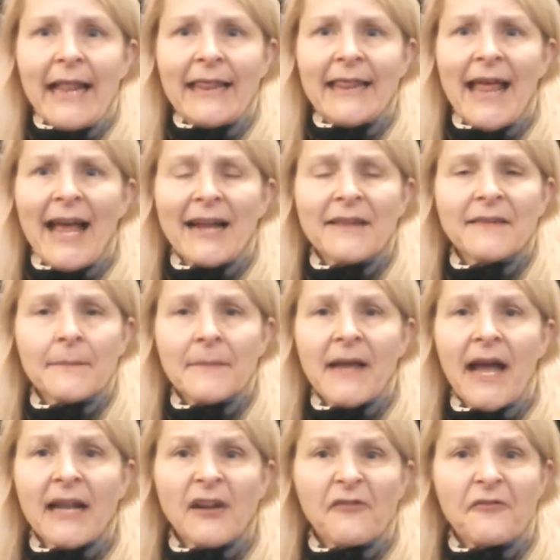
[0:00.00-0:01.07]
like some
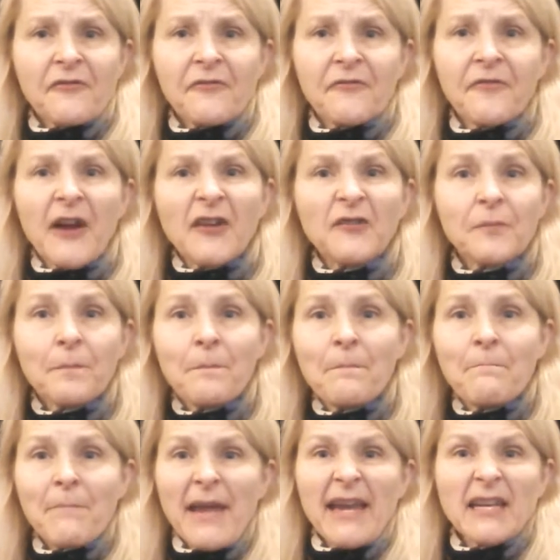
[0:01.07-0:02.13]
kind of fresh
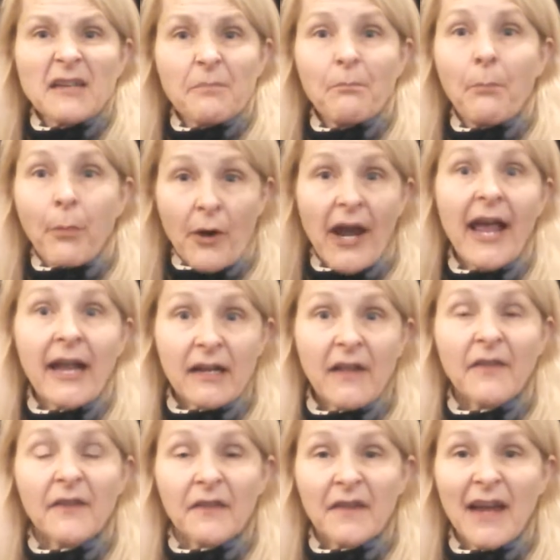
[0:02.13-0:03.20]
baked bread
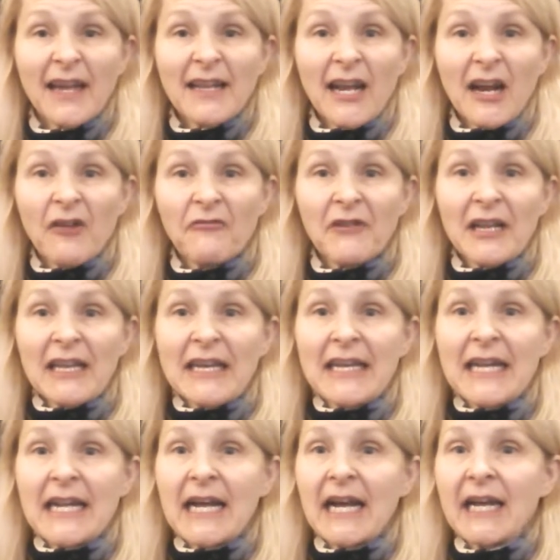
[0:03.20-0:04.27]
on the side, like a really
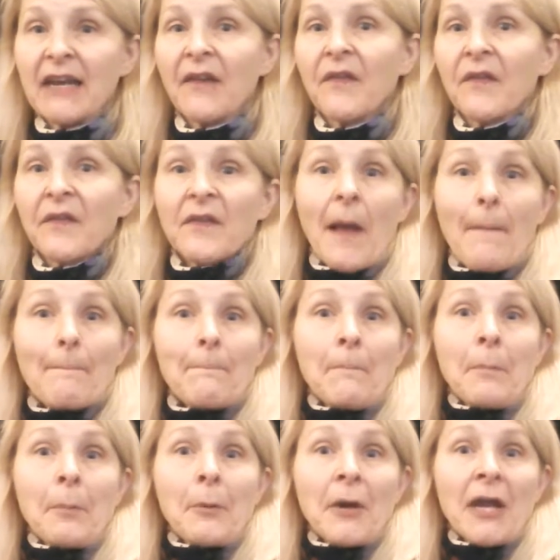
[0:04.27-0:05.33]
nice
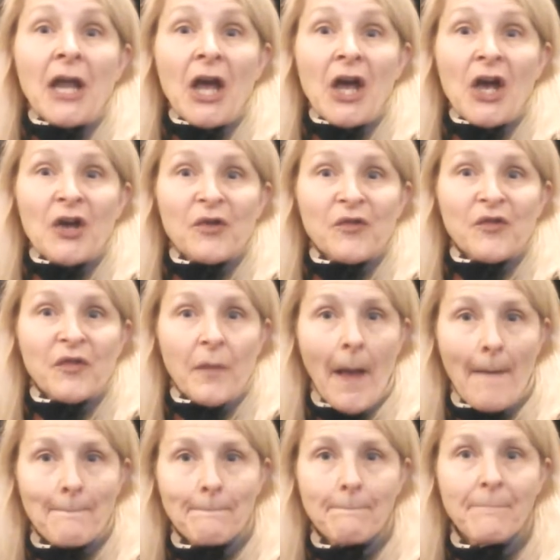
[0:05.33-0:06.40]
brioche
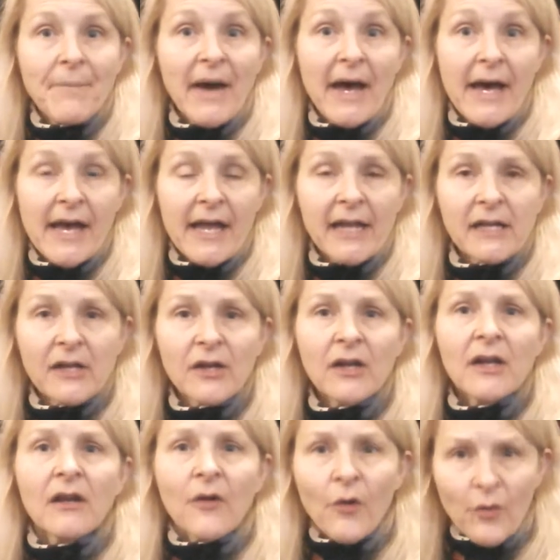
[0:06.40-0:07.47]
bun
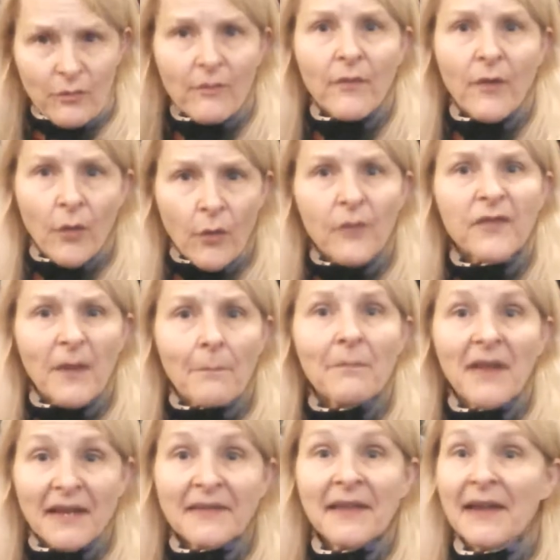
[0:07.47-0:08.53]
or
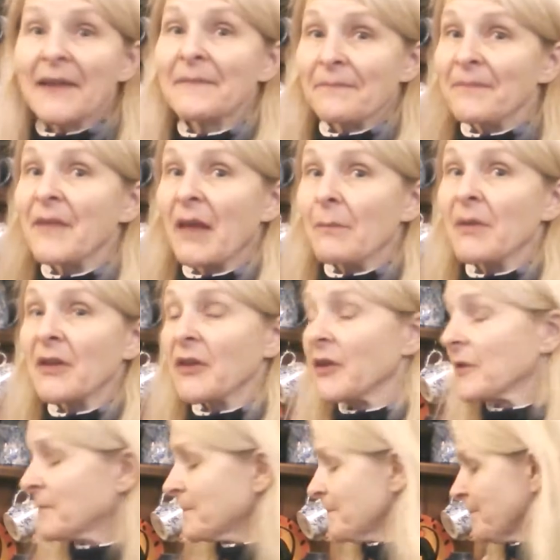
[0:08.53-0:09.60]
something like that. That'd be
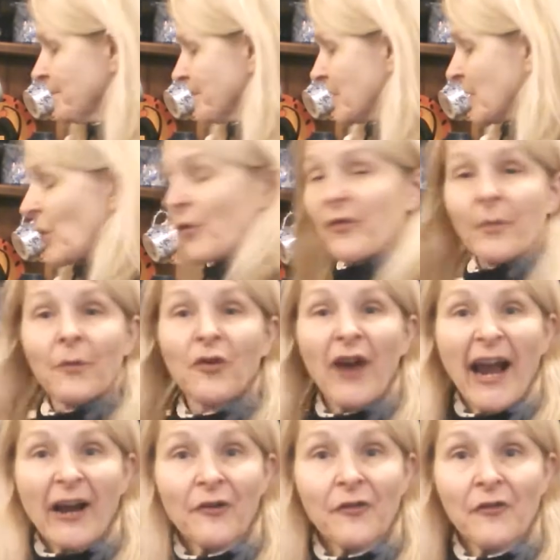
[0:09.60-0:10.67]
good. Or some
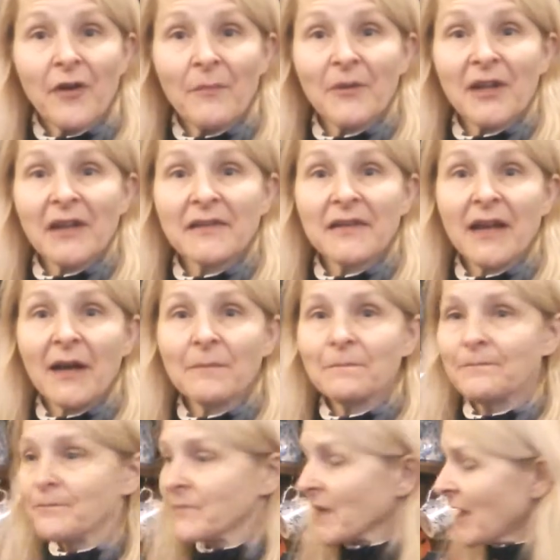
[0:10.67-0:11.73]
crackers crumbled on
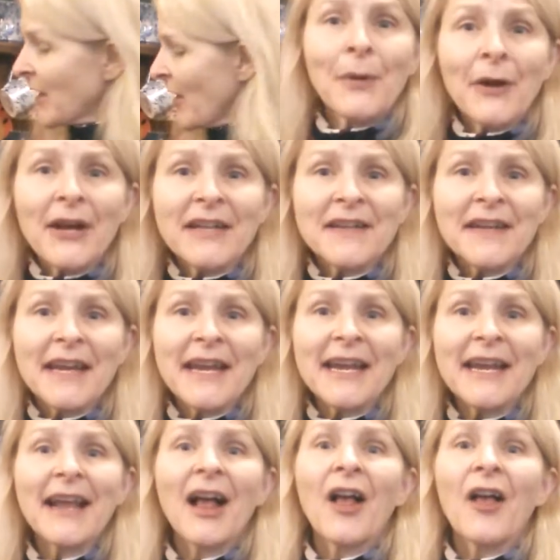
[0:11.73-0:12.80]
top. Pretty